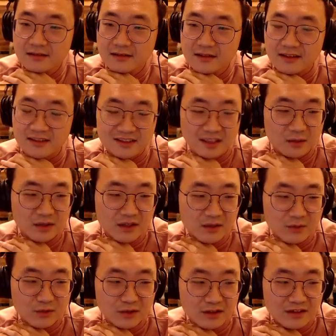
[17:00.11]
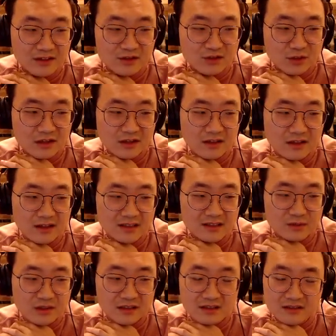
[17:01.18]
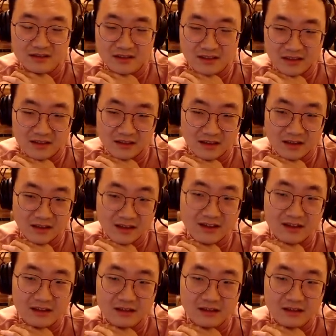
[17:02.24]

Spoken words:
And some of them really enjoy the class because they like